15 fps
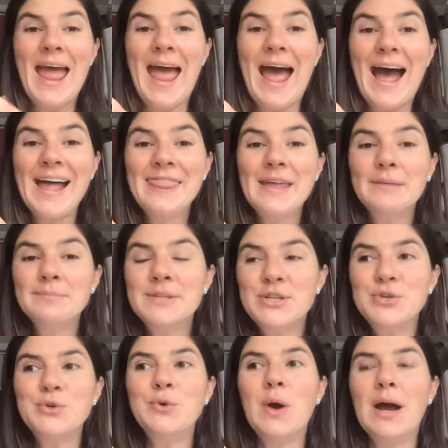add them
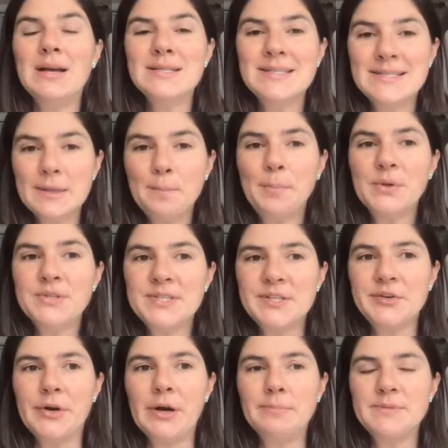to a simple syrup.